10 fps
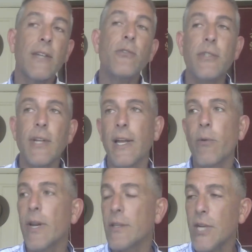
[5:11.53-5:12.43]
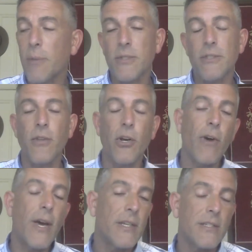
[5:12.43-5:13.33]
Interestingly, one of the chapters of the
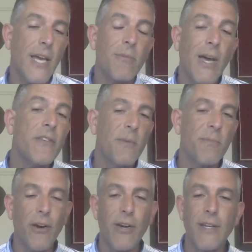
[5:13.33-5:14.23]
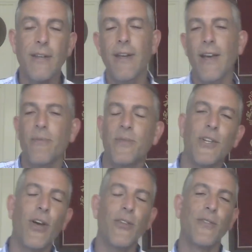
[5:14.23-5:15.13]
Quran is named after Mary. So